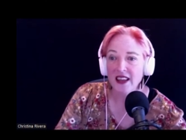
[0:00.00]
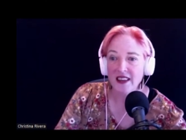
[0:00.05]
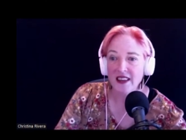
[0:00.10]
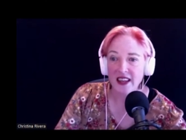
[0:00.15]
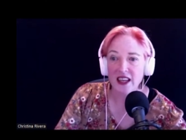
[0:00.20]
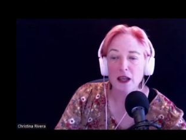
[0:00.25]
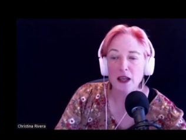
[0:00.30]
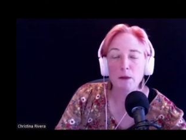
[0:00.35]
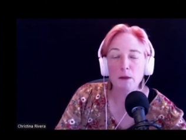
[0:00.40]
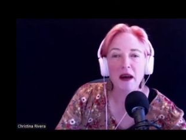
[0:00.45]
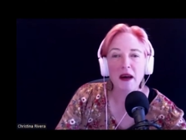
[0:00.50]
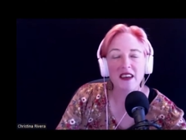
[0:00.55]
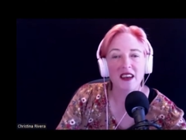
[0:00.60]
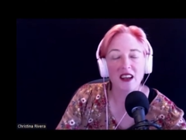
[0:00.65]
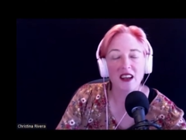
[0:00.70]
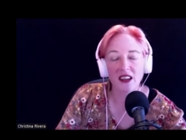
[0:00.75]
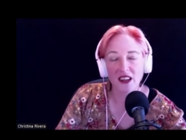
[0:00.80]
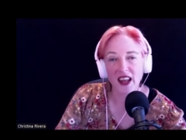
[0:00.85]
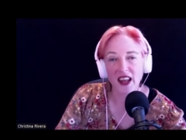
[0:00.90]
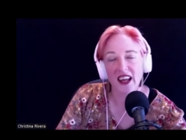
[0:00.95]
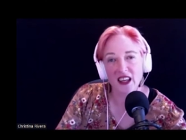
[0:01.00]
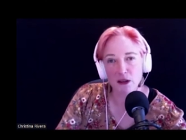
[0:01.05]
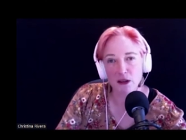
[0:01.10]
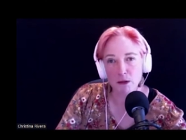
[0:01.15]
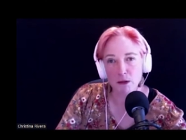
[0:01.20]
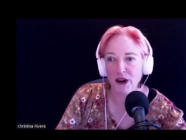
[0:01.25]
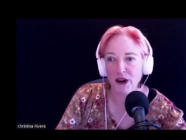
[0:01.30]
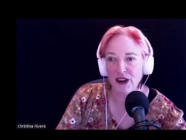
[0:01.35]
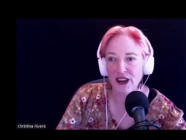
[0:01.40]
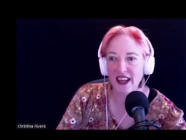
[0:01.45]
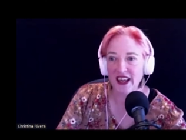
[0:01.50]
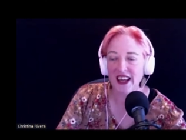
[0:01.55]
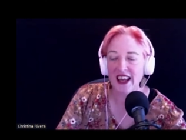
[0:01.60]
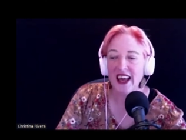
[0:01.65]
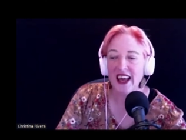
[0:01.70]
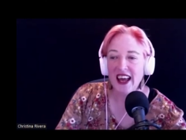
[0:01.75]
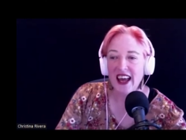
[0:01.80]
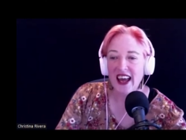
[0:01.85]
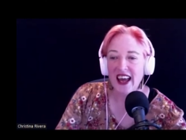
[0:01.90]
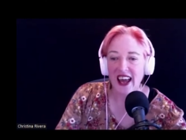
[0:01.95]
the Independent Alliance Party,
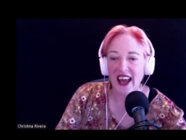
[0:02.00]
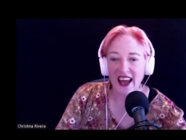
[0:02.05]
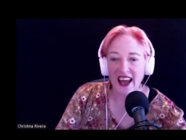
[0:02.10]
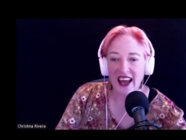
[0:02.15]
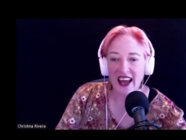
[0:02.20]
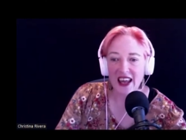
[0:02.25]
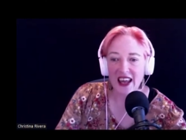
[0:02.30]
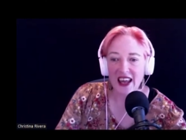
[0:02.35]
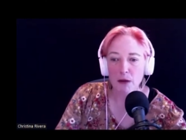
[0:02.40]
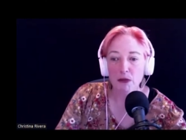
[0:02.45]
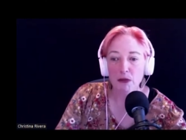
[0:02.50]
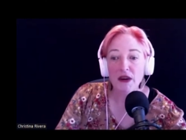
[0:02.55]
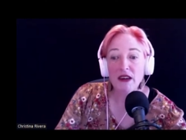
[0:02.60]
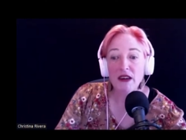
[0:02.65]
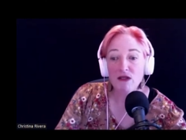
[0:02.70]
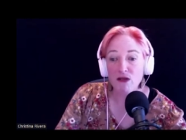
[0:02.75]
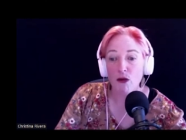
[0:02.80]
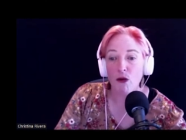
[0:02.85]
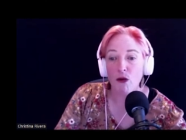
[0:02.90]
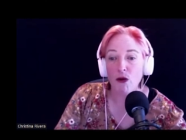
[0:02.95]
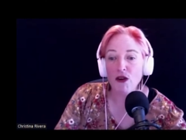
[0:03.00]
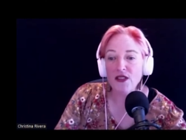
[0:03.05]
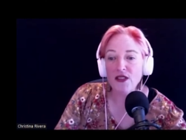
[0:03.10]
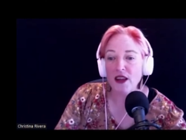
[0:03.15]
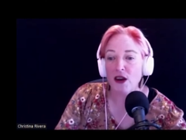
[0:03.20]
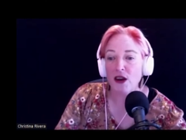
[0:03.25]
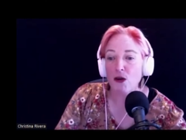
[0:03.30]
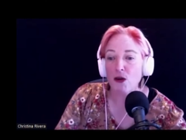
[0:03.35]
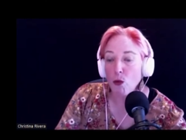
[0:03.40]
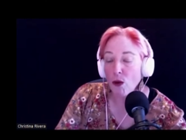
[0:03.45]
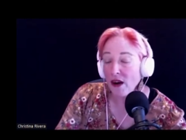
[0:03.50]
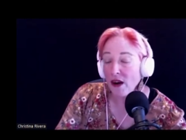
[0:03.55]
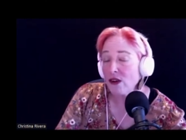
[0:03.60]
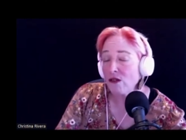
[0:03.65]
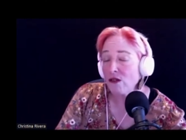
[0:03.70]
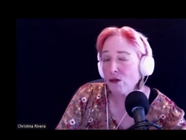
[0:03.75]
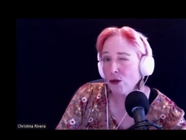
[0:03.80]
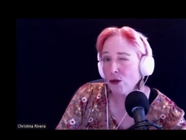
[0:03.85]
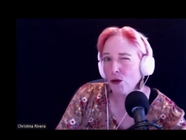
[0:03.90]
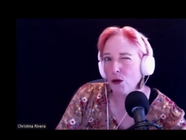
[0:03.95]
and bring forth a
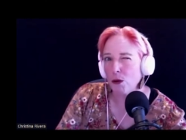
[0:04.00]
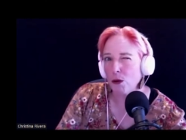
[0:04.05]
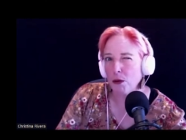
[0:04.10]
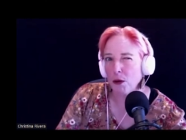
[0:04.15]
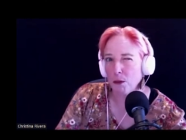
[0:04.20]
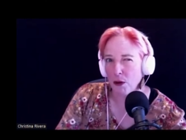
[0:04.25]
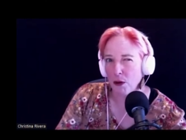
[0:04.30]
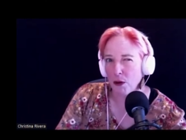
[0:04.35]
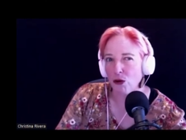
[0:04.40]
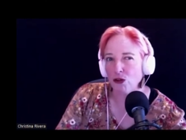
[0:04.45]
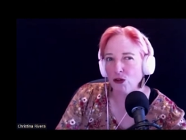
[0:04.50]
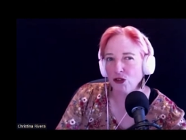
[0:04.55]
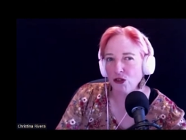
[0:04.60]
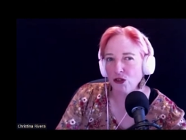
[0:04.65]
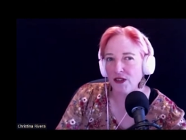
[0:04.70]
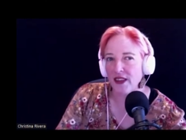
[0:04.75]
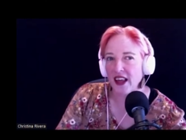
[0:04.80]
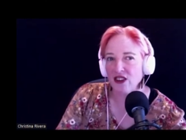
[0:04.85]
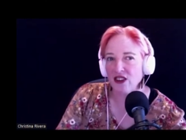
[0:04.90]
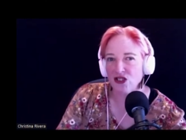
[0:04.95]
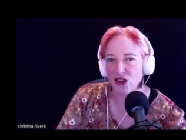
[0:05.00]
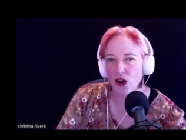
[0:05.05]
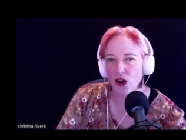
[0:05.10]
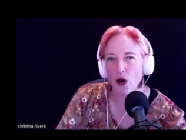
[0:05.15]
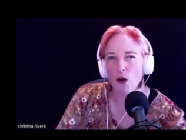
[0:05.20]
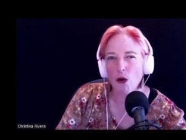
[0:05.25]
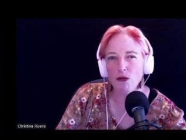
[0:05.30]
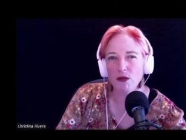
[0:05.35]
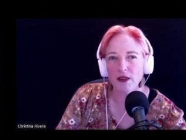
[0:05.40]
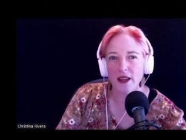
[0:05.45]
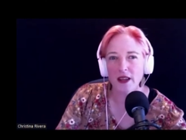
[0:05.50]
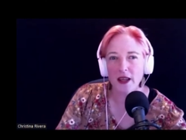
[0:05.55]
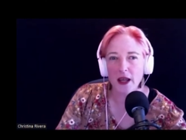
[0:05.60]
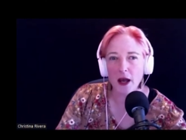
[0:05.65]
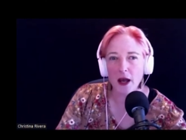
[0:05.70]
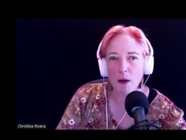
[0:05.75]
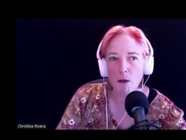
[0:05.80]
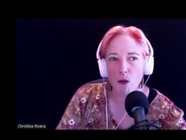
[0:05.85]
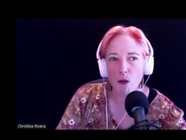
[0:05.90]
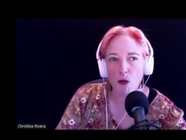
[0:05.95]
wonderful proposal that should
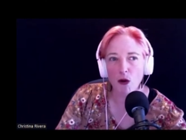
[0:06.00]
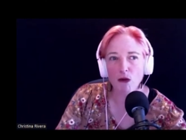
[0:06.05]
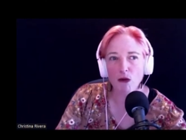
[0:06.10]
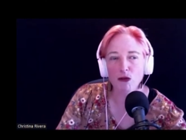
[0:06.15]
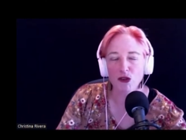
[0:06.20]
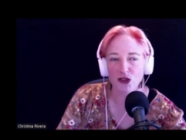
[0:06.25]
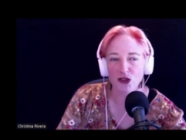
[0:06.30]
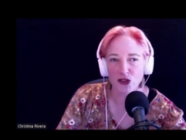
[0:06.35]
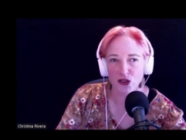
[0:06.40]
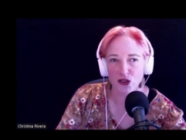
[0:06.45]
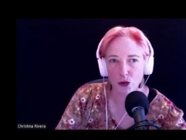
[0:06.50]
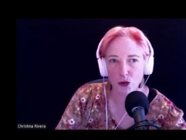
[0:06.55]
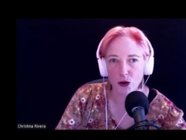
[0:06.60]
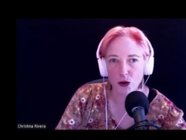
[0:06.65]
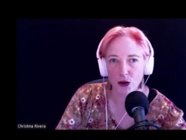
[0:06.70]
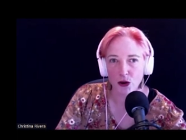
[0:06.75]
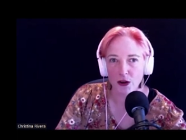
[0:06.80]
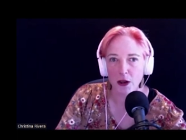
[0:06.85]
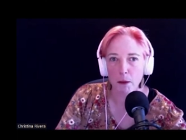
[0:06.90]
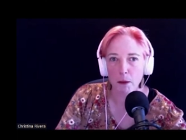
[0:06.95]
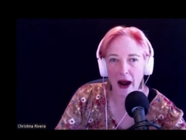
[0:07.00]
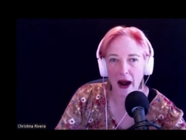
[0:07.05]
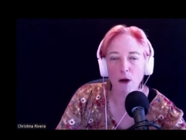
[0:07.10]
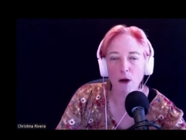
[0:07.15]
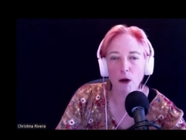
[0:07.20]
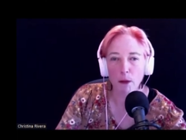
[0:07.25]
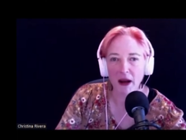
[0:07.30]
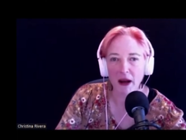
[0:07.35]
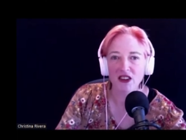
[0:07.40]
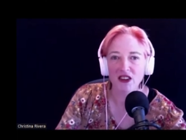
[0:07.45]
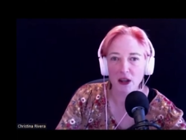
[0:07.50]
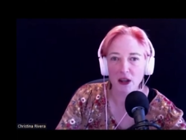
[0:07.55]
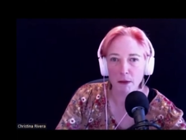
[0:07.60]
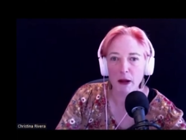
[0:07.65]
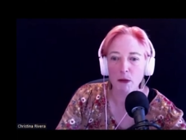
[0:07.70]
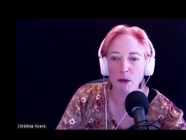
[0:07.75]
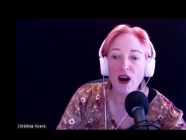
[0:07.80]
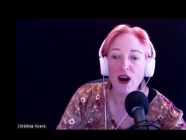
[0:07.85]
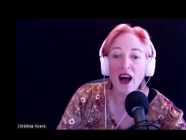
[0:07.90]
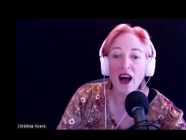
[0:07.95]
hopefully more restore the power back to the
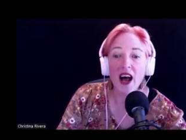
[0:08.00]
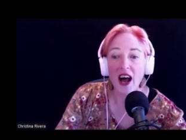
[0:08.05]
people.